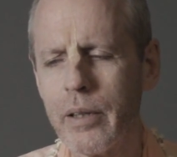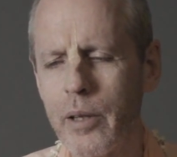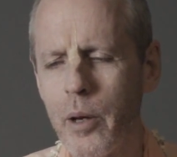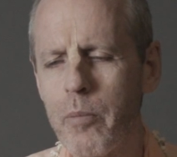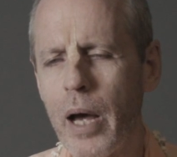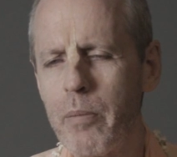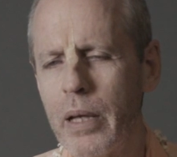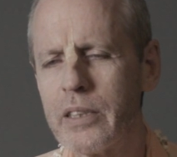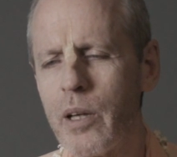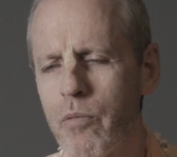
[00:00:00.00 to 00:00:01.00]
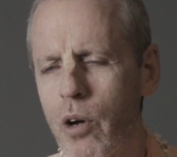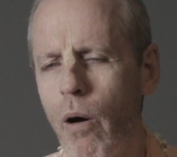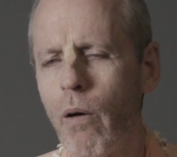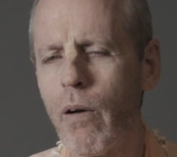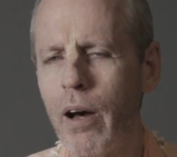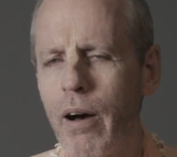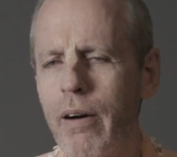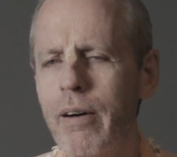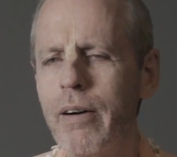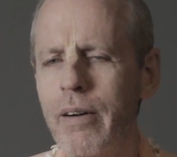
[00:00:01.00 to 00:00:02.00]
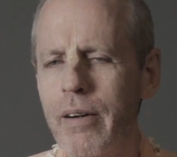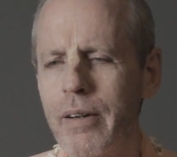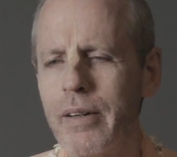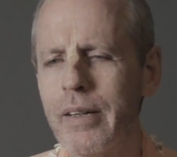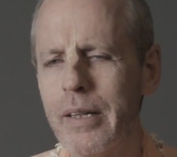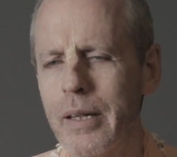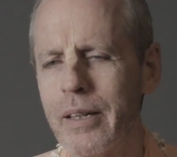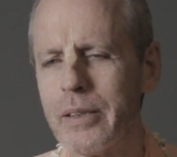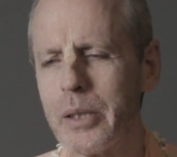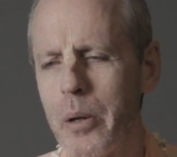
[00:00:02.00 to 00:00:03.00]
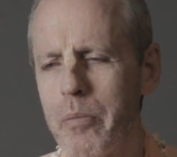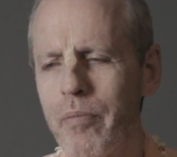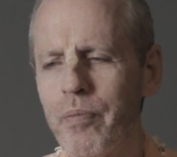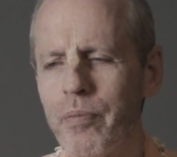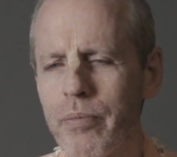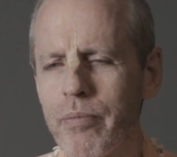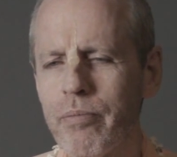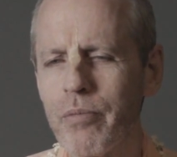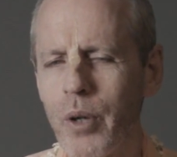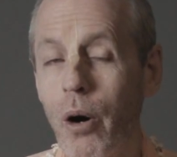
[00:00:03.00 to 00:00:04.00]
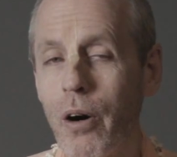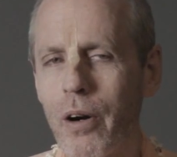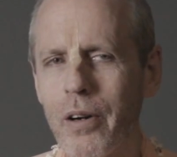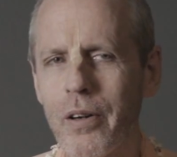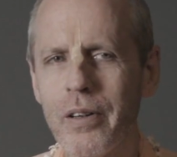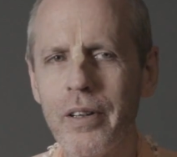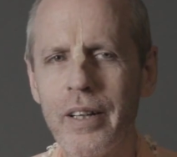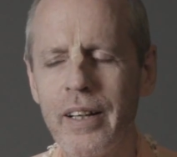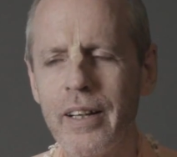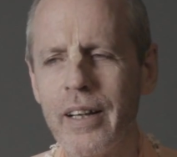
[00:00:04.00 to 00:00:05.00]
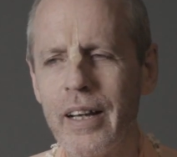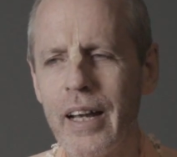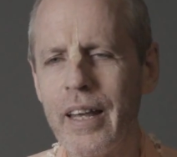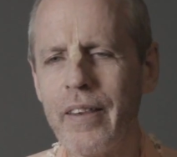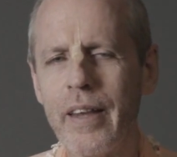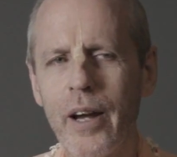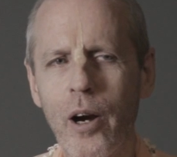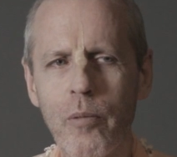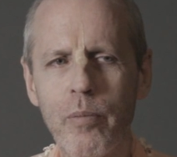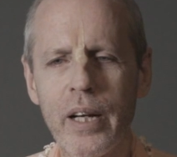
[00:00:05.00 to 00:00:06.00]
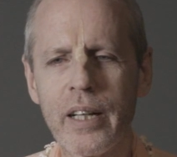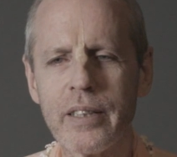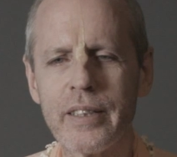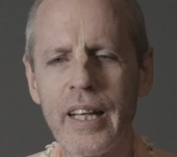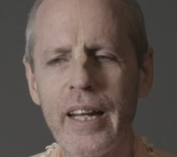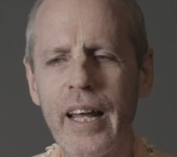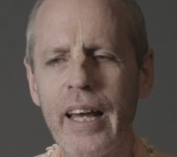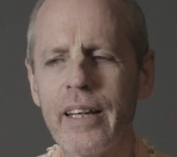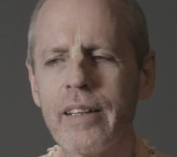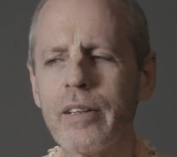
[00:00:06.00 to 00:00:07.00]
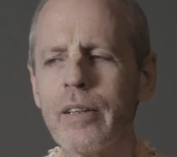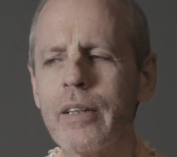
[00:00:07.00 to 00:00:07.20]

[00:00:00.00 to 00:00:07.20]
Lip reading: there might be some gora, some horror in there, but it's in a,